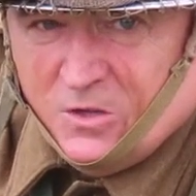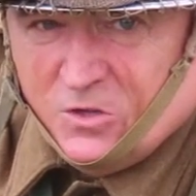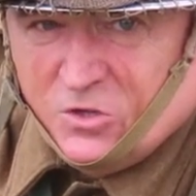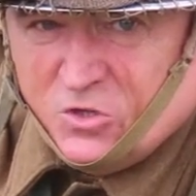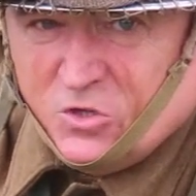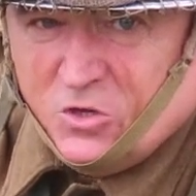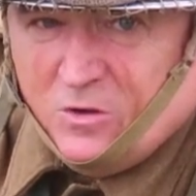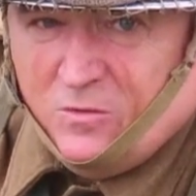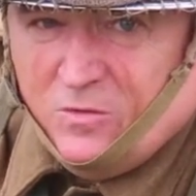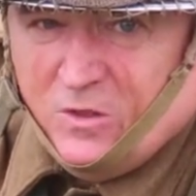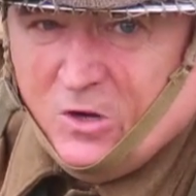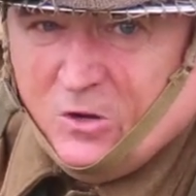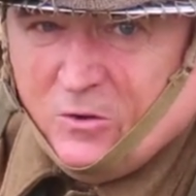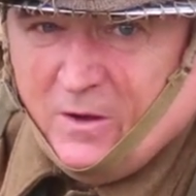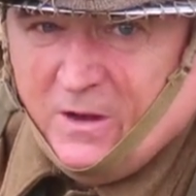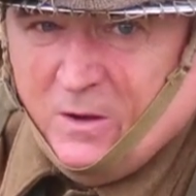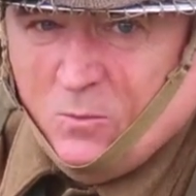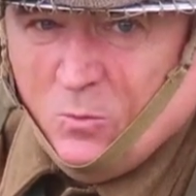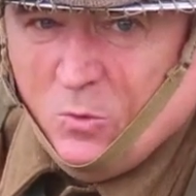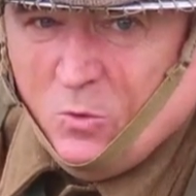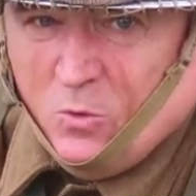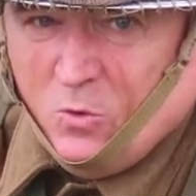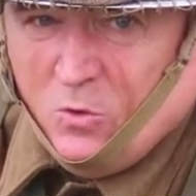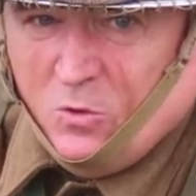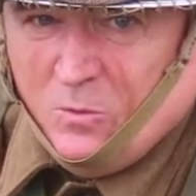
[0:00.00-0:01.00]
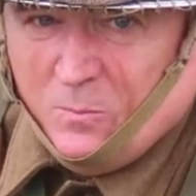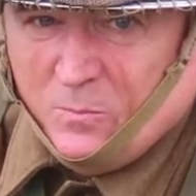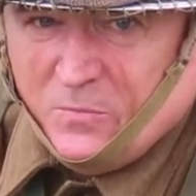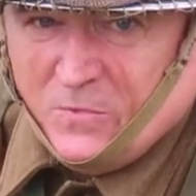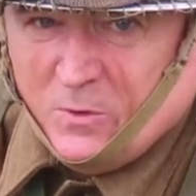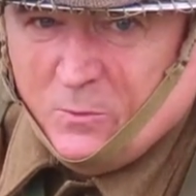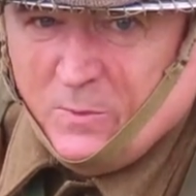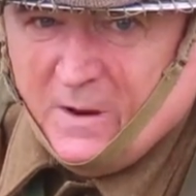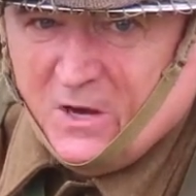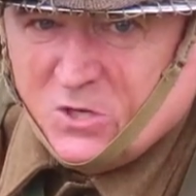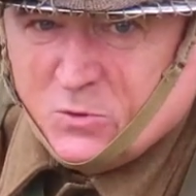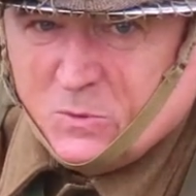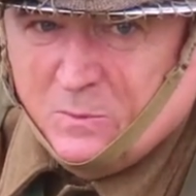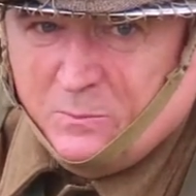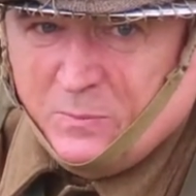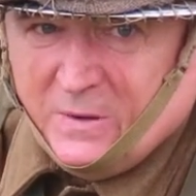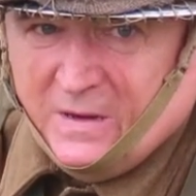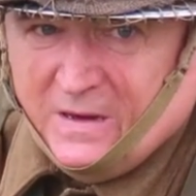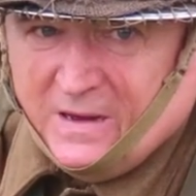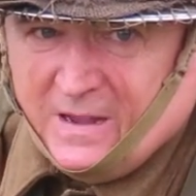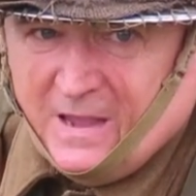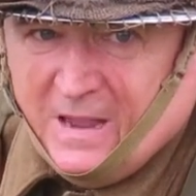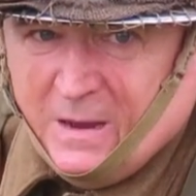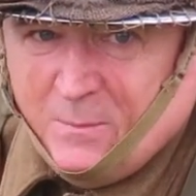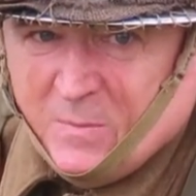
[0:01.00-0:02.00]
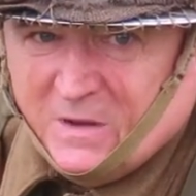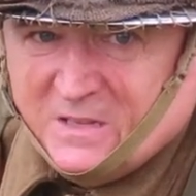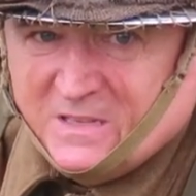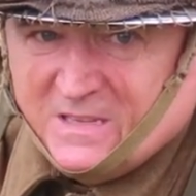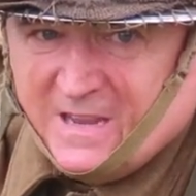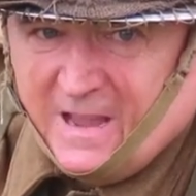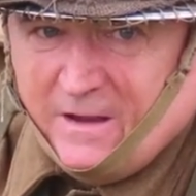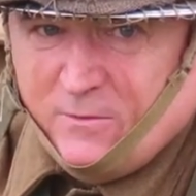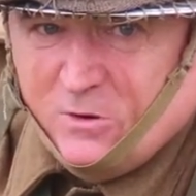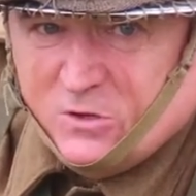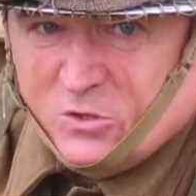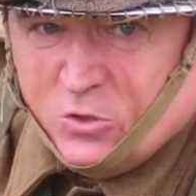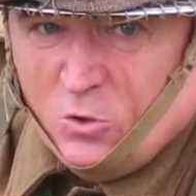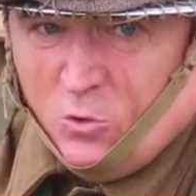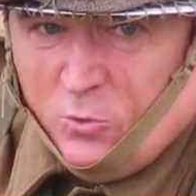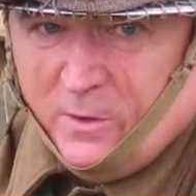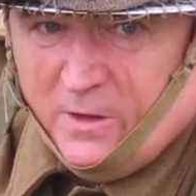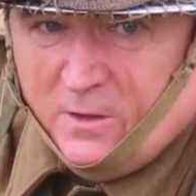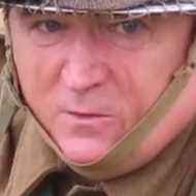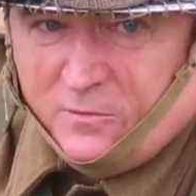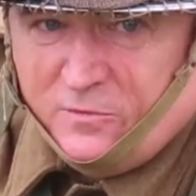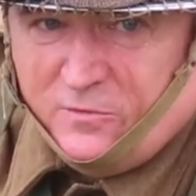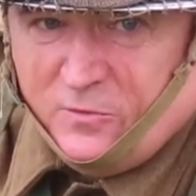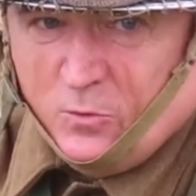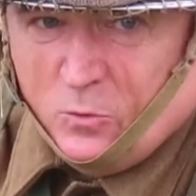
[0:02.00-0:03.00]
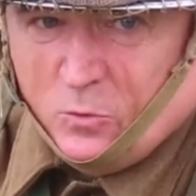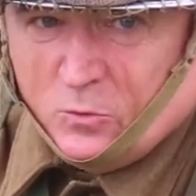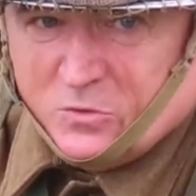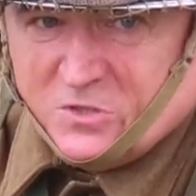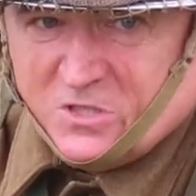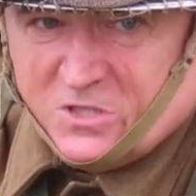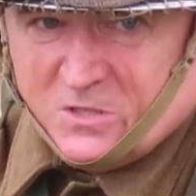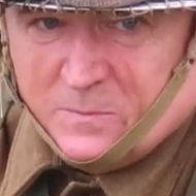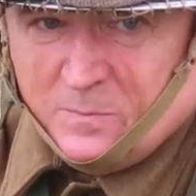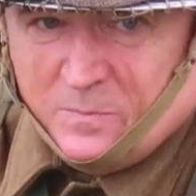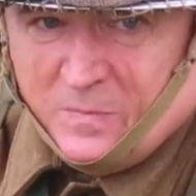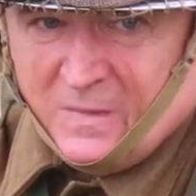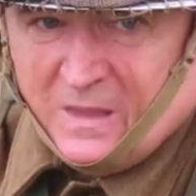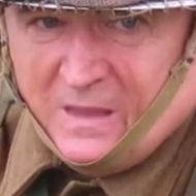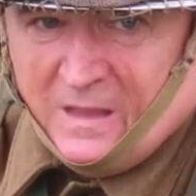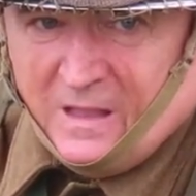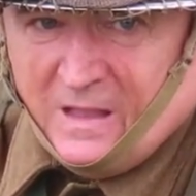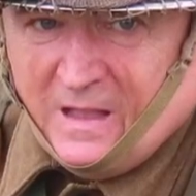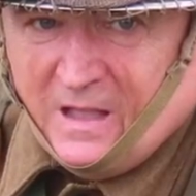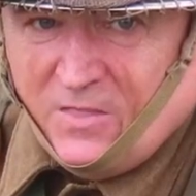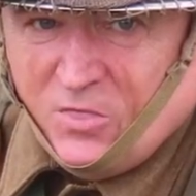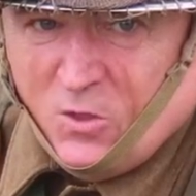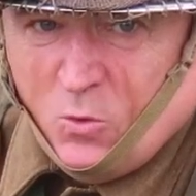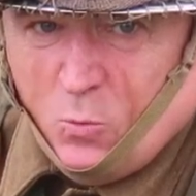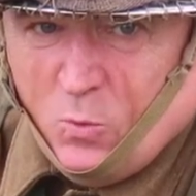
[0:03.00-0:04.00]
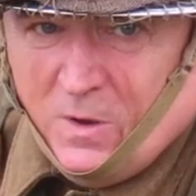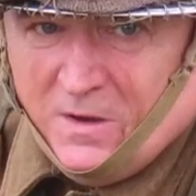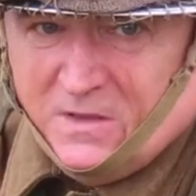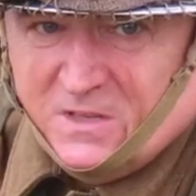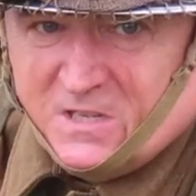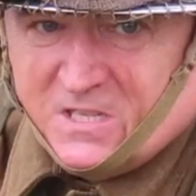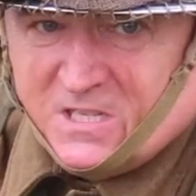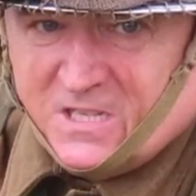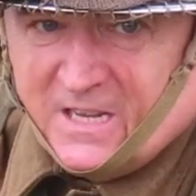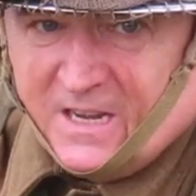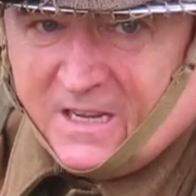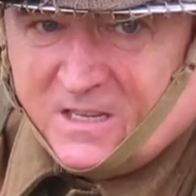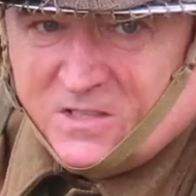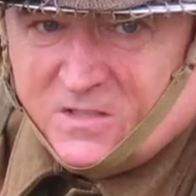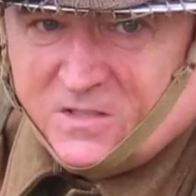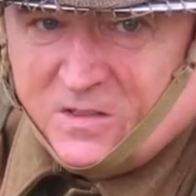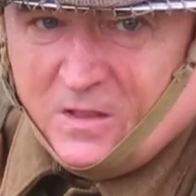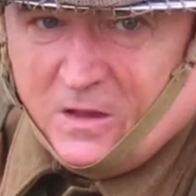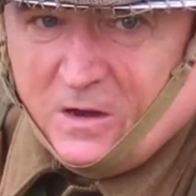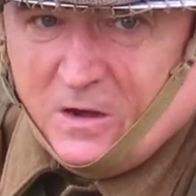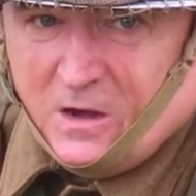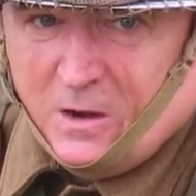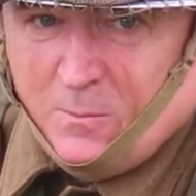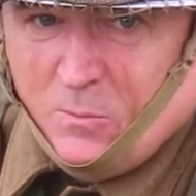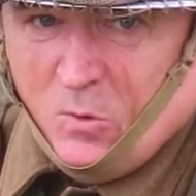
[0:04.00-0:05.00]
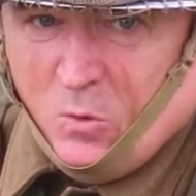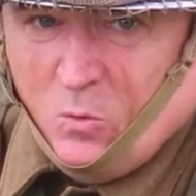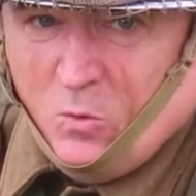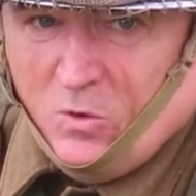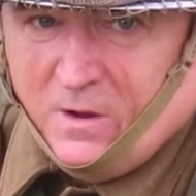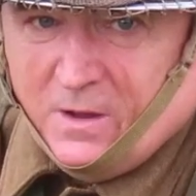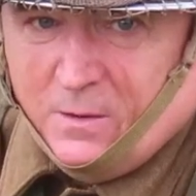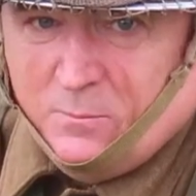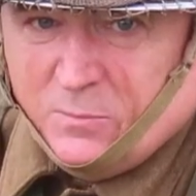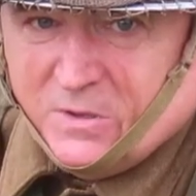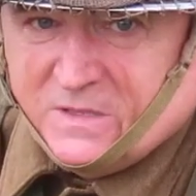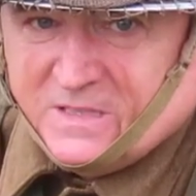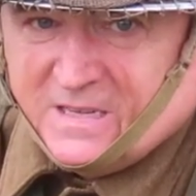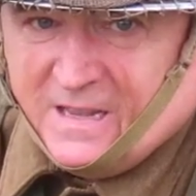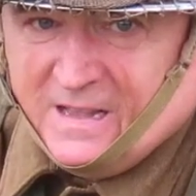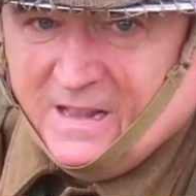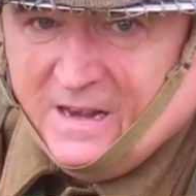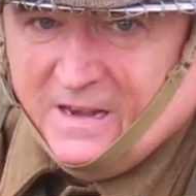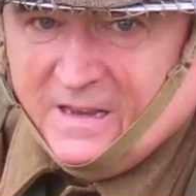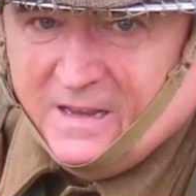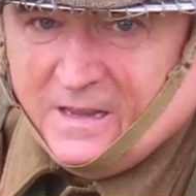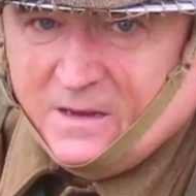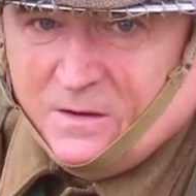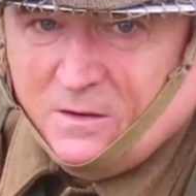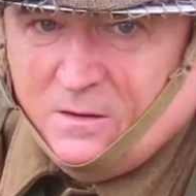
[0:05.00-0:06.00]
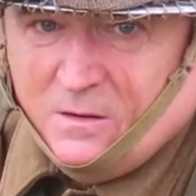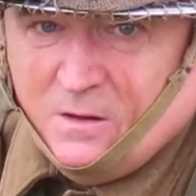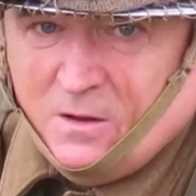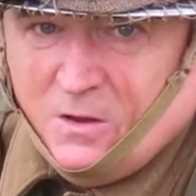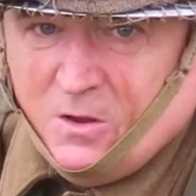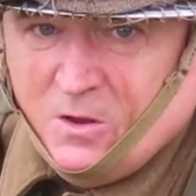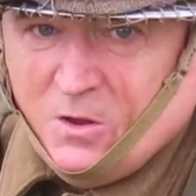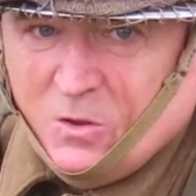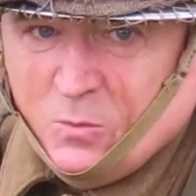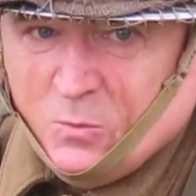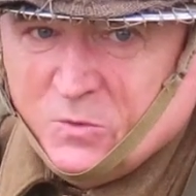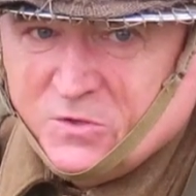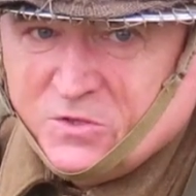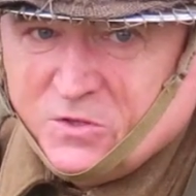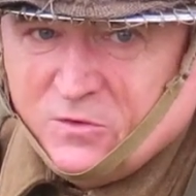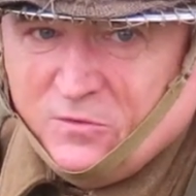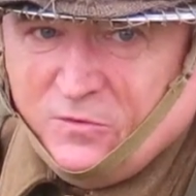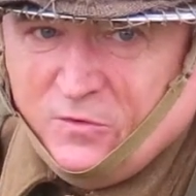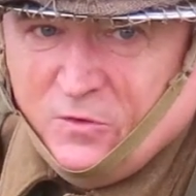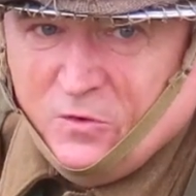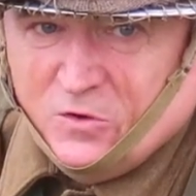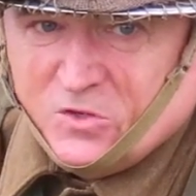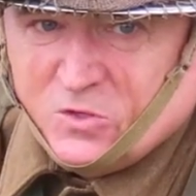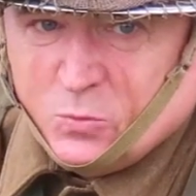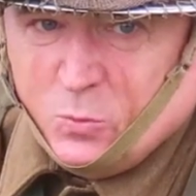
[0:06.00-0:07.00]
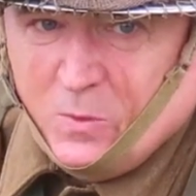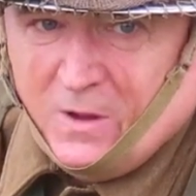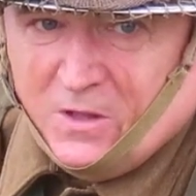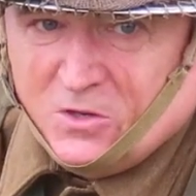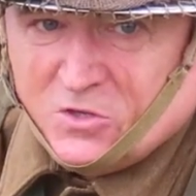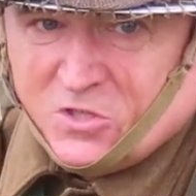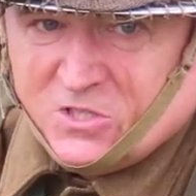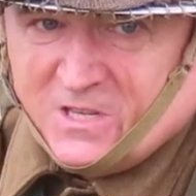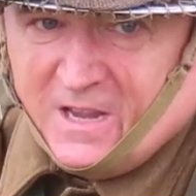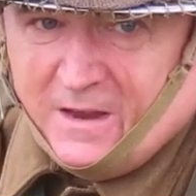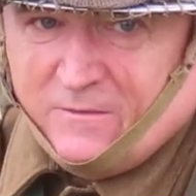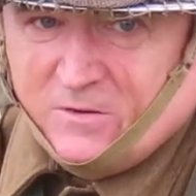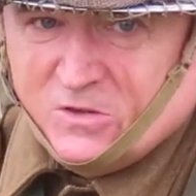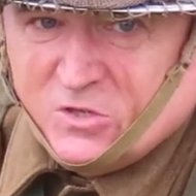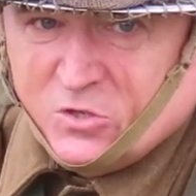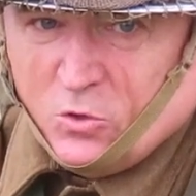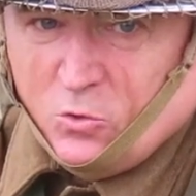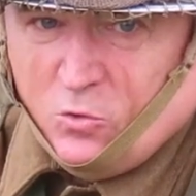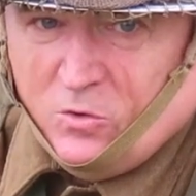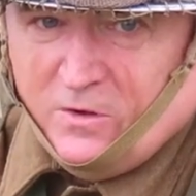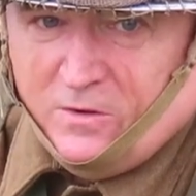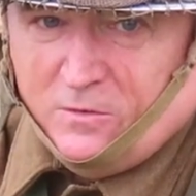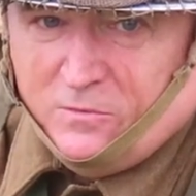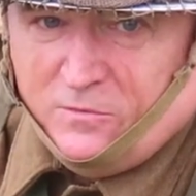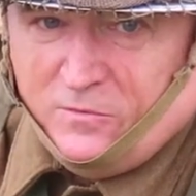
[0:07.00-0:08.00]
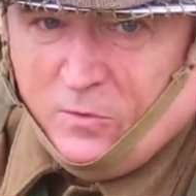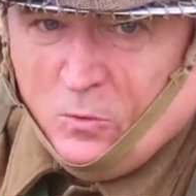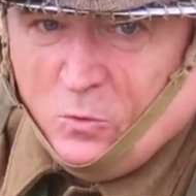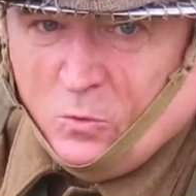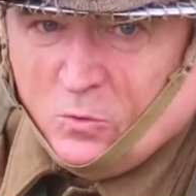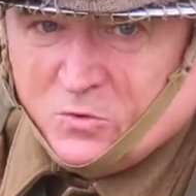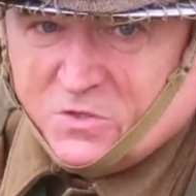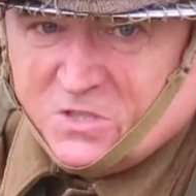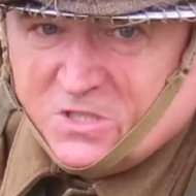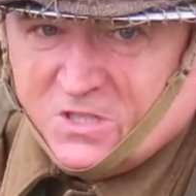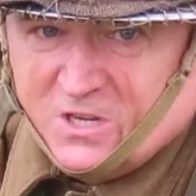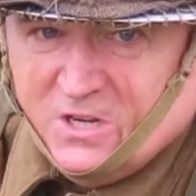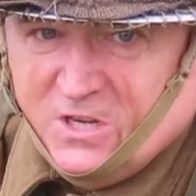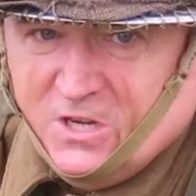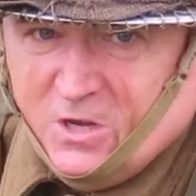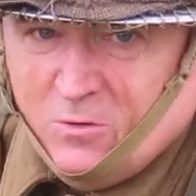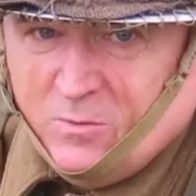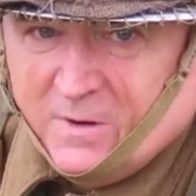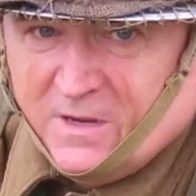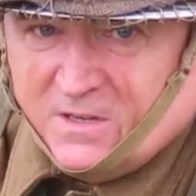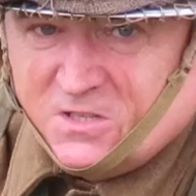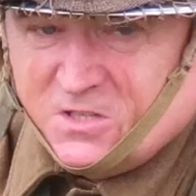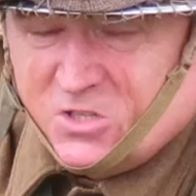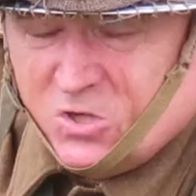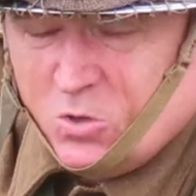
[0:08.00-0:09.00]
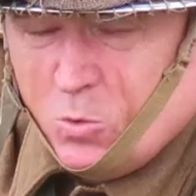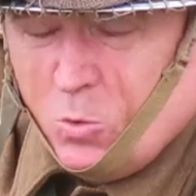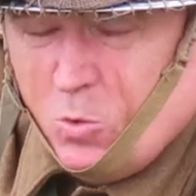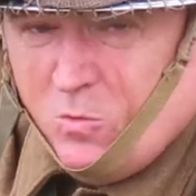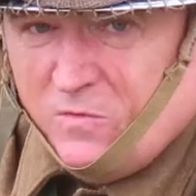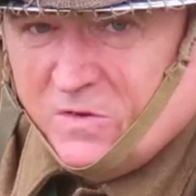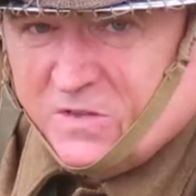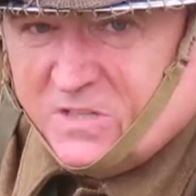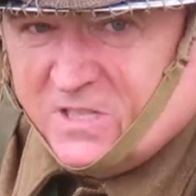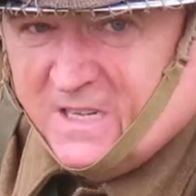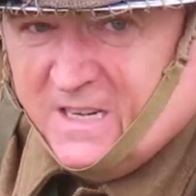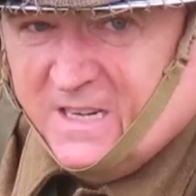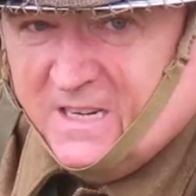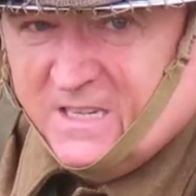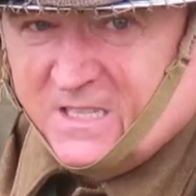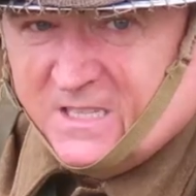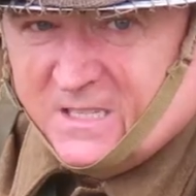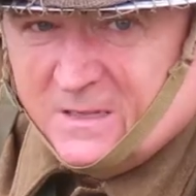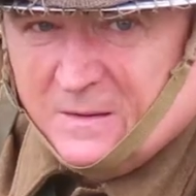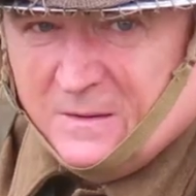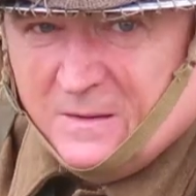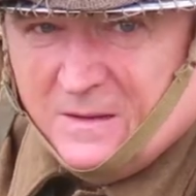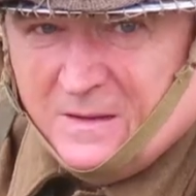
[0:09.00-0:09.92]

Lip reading: During the Great War, the regiment became a territorial force, and the 1/6th Glamorgan Battalion was the first Welsh territorial force unit to go overseas.